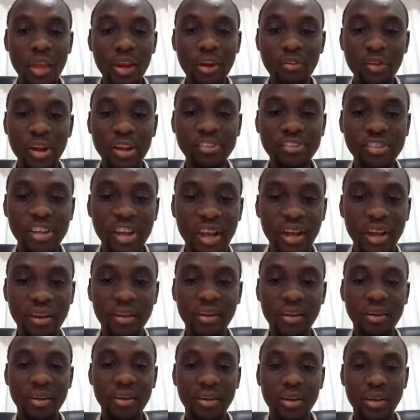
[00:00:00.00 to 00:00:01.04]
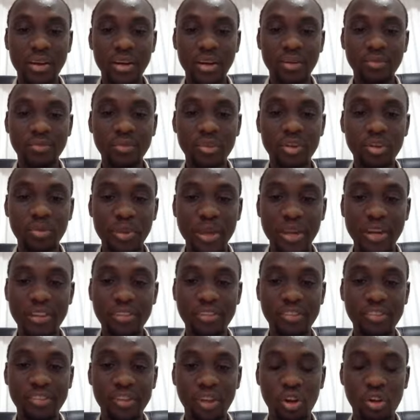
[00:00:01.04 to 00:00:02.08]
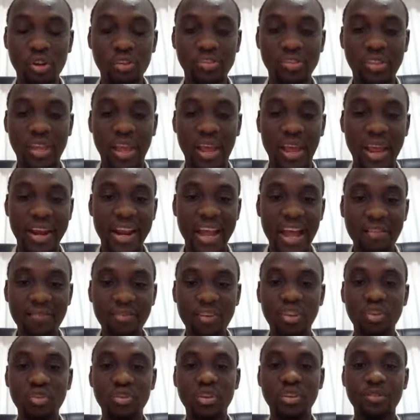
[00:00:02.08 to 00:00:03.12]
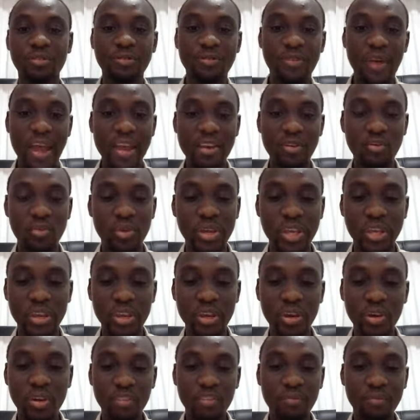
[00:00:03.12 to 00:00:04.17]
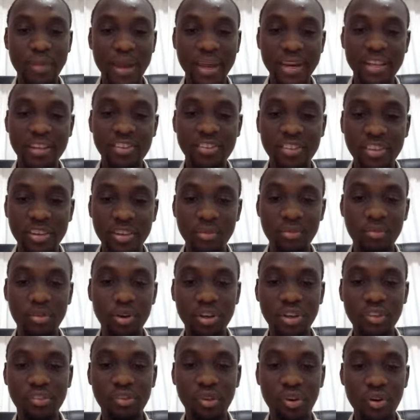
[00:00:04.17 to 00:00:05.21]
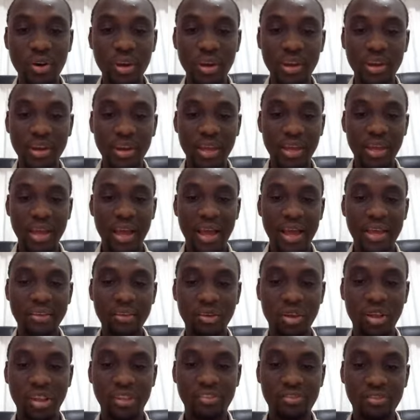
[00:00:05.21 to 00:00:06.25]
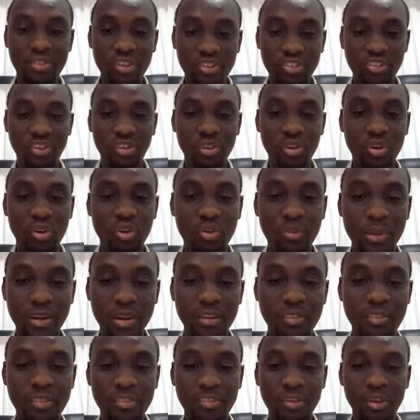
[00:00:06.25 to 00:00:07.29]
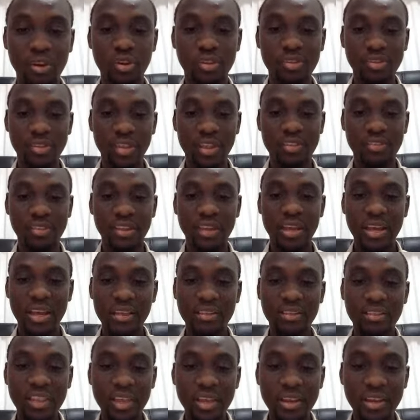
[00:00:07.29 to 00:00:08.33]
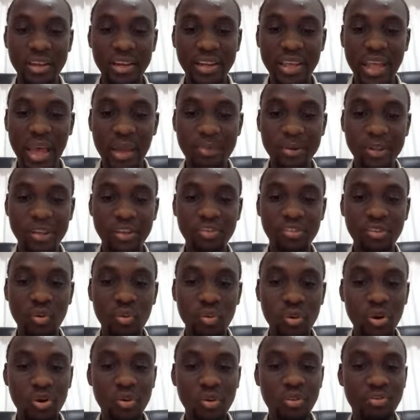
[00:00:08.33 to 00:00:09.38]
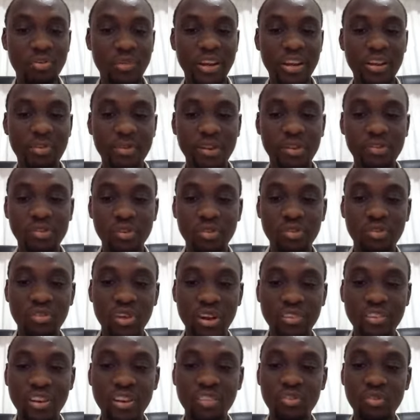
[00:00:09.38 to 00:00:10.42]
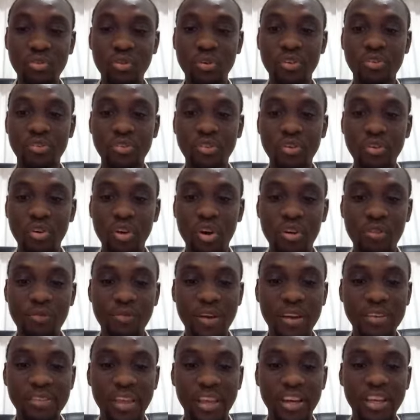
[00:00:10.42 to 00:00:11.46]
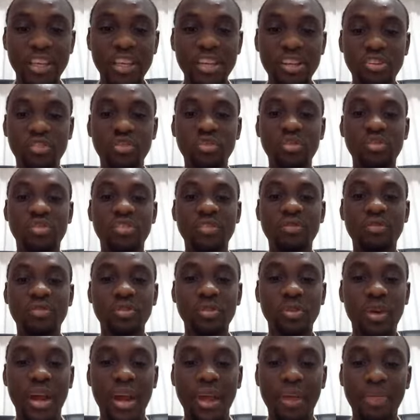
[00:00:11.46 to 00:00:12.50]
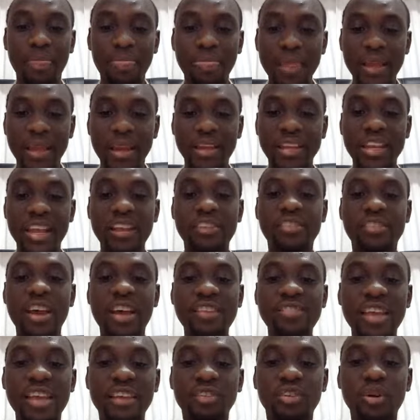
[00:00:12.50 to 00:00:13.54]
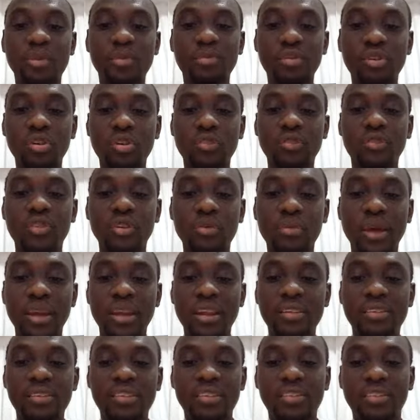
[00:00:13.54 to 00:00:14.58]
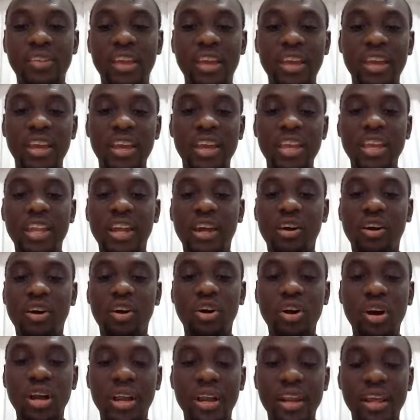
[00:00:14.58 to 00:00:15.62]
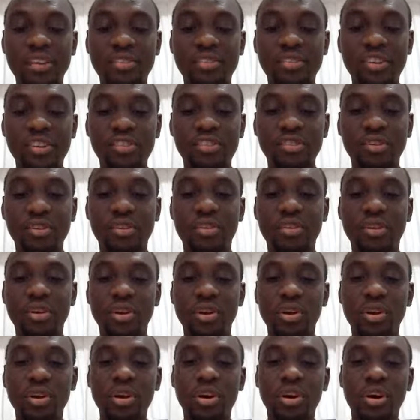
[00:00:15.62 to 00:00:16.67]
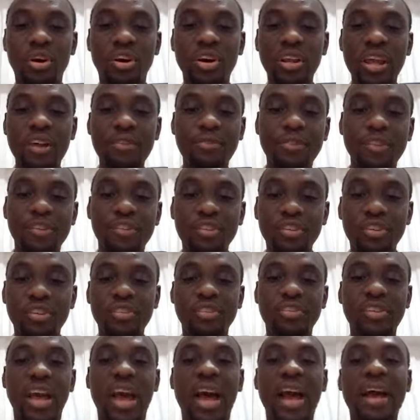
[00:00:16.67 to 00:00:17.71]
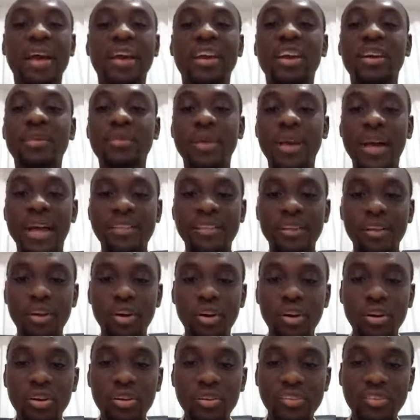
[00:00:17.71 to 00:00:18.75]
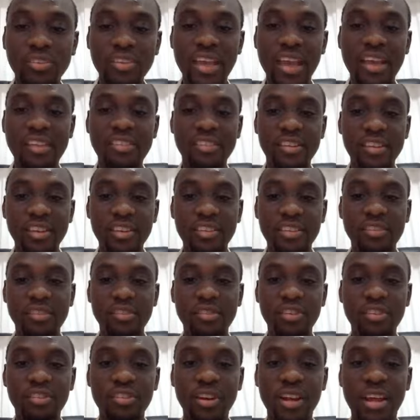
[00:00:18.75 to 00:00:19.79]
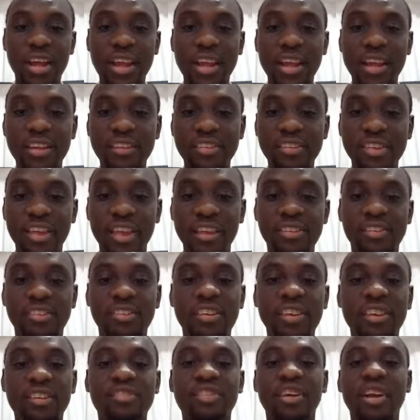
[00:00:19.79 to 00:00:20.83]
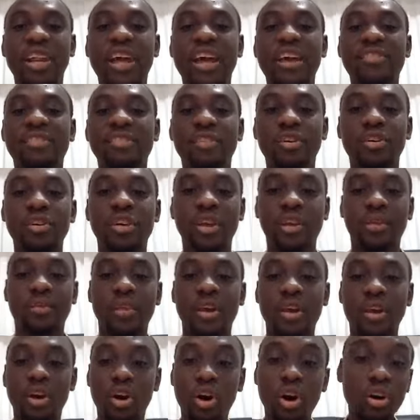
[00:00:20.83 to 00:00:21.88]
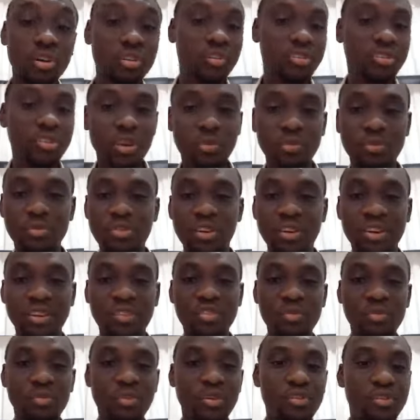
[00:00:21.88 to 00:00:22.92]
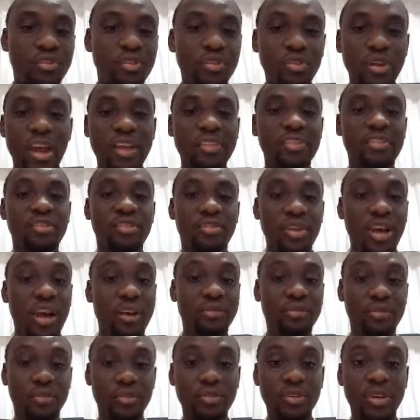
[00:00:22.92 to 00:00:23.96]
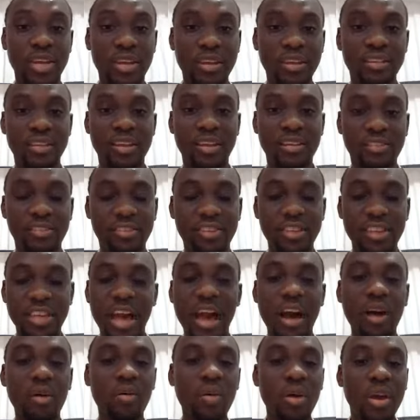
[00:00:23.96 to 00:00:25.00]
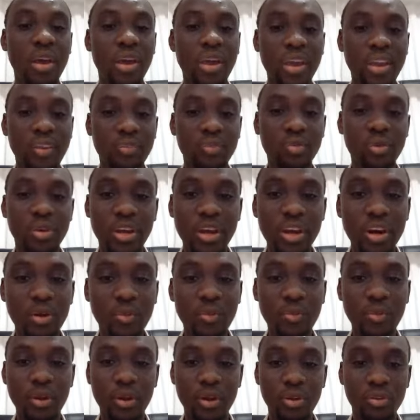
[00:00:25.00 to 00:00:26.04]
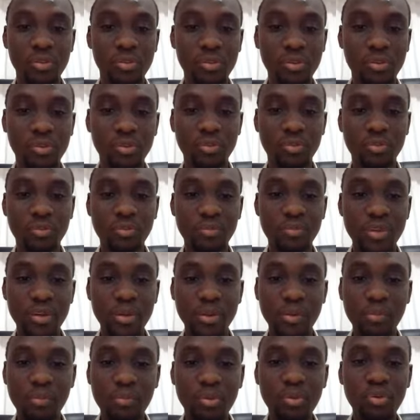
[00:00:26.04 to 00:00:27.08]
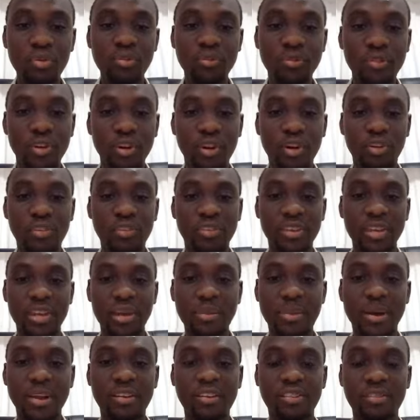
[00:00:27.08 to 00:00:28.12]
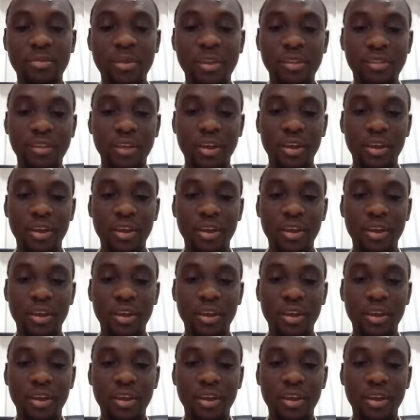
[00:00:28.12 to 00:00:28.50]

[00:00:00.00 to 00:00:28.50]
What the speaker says: Rancher Kubernetes cluster and have a unified way of managing, monitoring, and orchestrating your Kubernetes clusters. And thirdly, application workload management. So Rancher 2.0 offers an intuitive UI that drives adoption of Kubernetes in our organization. Other features are Helm catalog, CI/CD integration alerts, and centralized logging. All this comes from Rancher 2.0. I think you have to look at it and see how it will help to improve your container management.